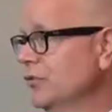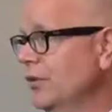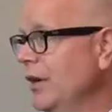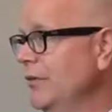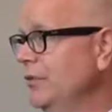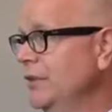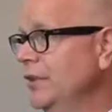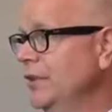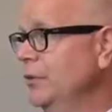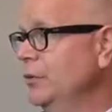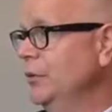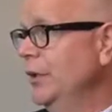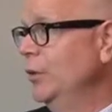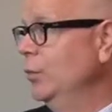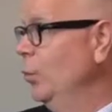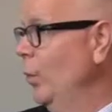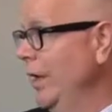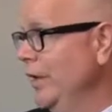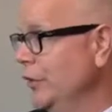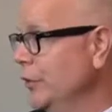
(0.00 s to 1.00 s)
revenue
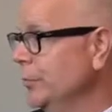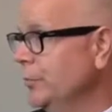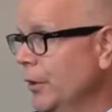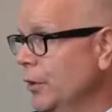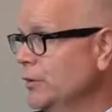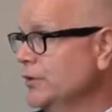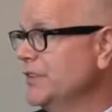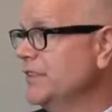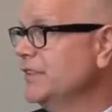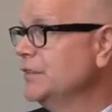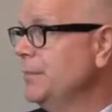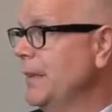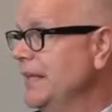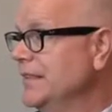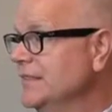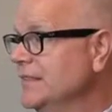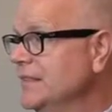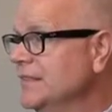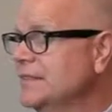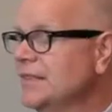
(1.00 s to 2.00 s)
and when you post
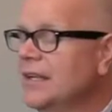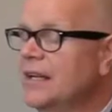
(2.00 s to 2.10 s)
expenses.